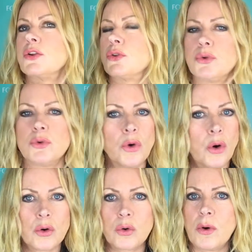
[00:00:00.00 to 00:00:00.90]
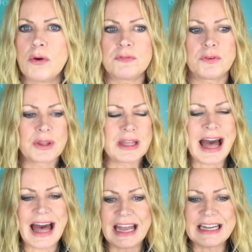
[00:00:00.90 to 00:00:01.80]
Do not go out for the
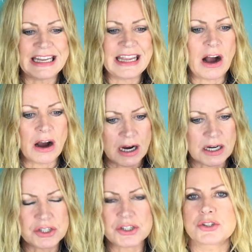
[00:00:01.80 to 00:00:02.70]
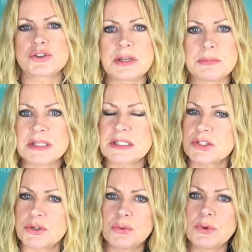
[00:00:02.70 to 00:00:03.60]
acne harsh treatments
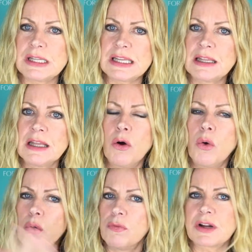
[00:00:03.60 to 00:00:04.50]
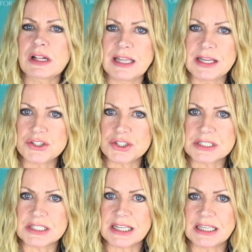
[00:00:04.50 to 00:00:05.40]
to really over cleanse your
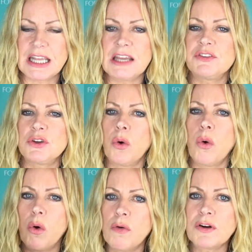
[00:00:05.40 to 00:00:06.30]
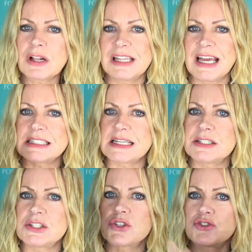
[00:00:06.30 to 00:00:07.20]
skin. If you over cleanse and
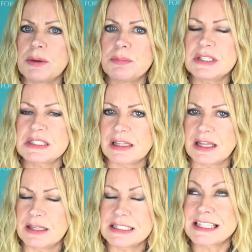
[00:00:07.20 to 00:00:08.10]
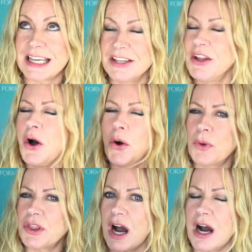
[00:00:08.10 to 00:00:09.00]
strip the skin
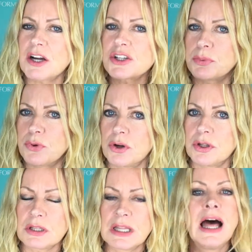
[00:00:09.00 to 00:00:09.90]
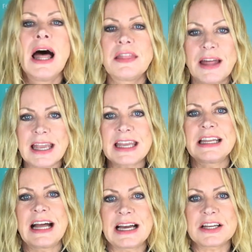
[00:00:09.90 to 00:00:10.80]
with harsh product, that can
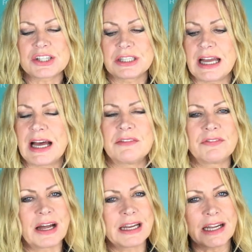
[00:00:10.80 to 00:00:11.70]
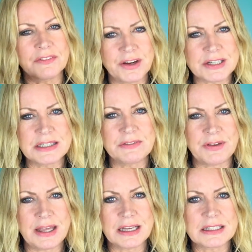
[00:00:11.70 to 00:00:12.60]
actually have an adverse
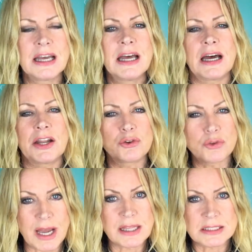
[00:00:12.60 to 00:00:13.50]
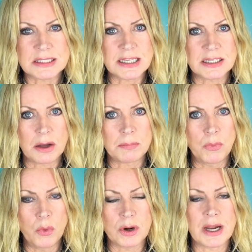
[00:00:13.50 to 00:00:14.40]
effect and dry the skin up
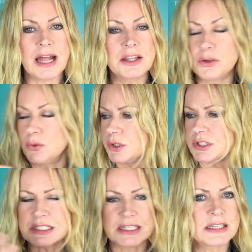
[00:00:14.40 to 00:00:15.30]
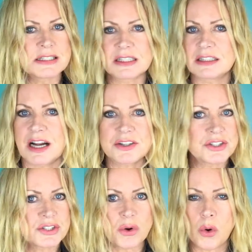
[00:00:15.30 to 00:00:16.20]
more. And you know, your skin is the
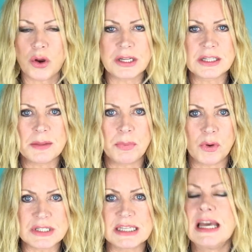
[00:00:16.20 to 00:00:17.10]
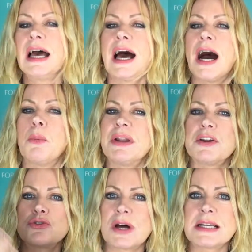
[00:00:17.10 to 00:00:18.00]
largest organ in the body, and when it
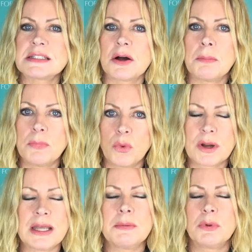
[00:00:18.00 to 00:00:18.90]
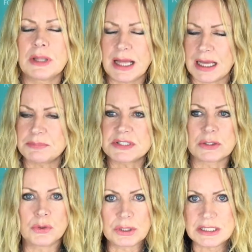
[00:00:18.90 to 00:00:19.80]
dries up more, it will
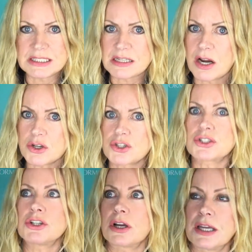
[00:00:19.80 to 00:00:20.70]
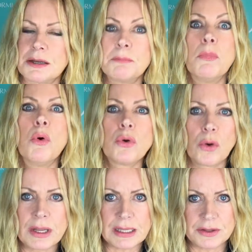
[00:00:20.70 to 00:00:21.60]
absolutely start chucking more
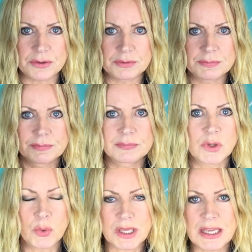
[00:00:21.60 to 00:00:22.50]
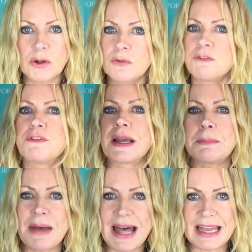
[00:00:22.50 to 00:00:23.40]
oil out. Okay, it'll fight
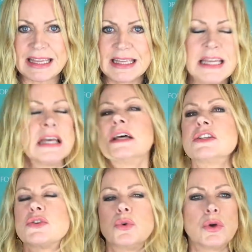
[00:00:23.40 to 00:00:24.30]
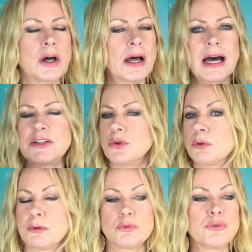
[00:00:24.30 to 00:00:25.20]
back. So I don't
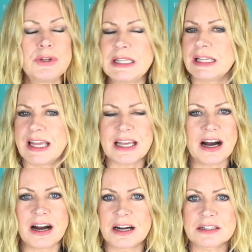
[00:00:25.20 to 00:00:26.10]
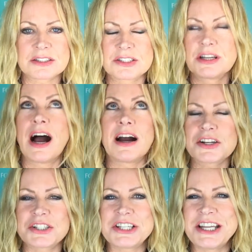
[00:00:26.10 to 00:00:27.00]
really like harsh
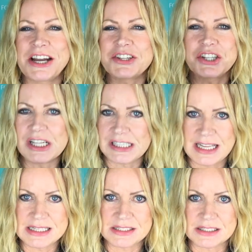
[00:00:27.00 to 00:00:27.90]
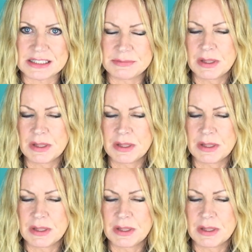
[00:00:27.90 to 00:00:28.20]
detergent cleansers.